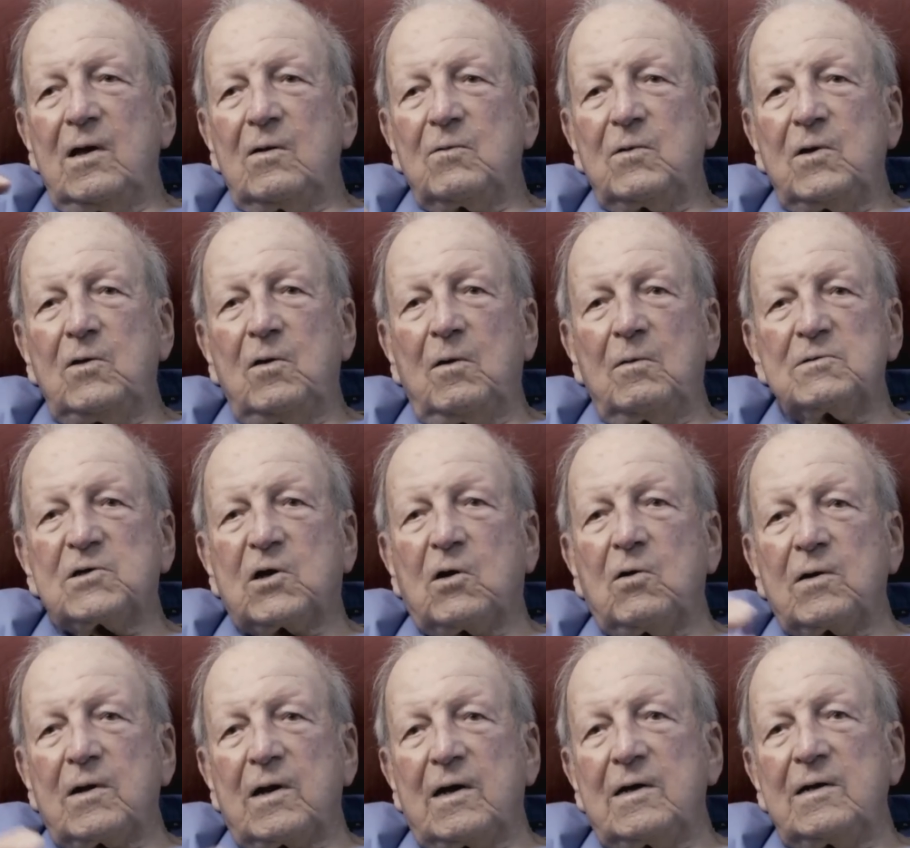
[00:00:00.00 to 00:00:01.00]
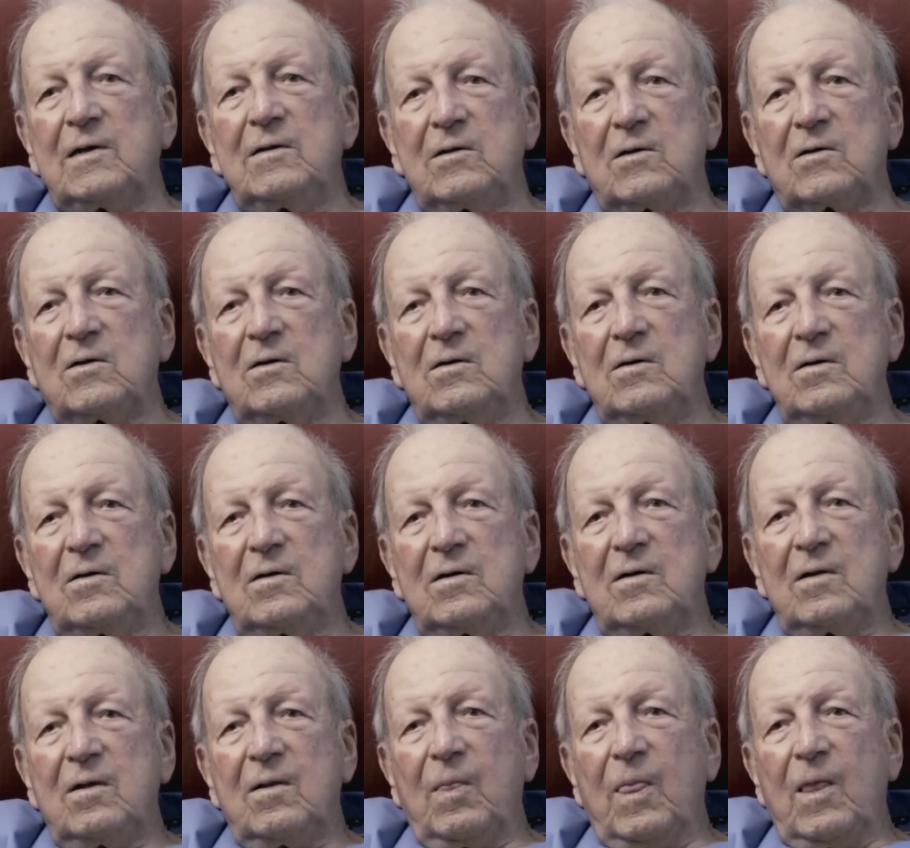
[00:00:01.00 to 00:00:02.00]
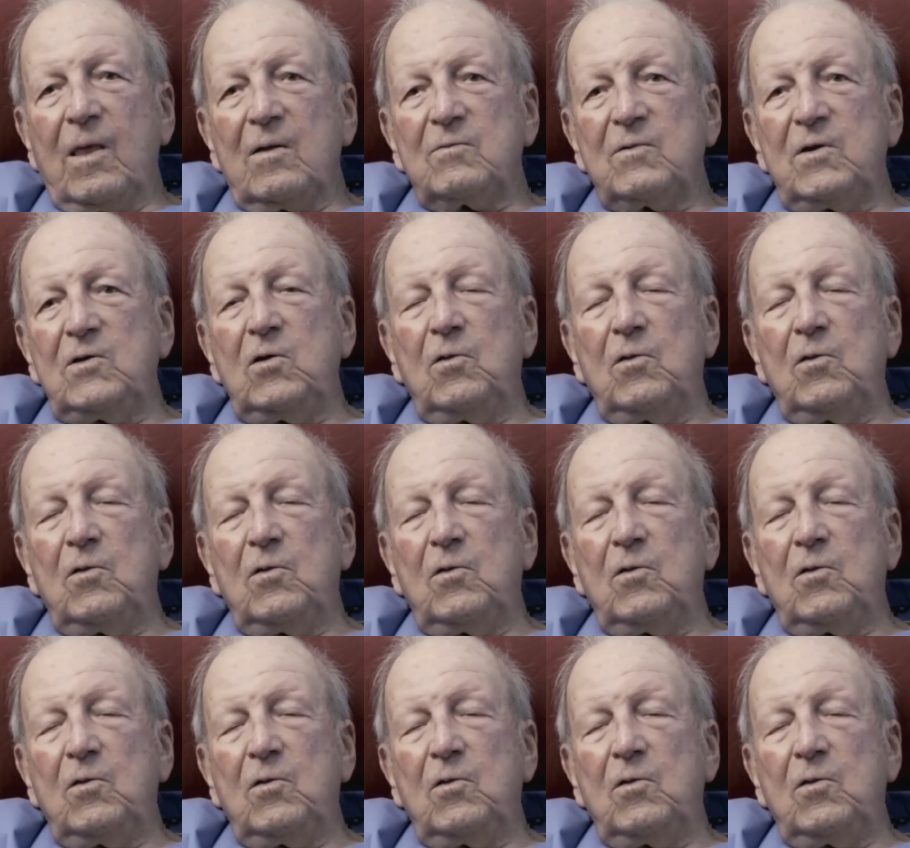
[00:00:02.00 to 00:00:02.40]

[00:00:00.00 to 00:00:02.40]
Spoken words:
we knew what was going on, We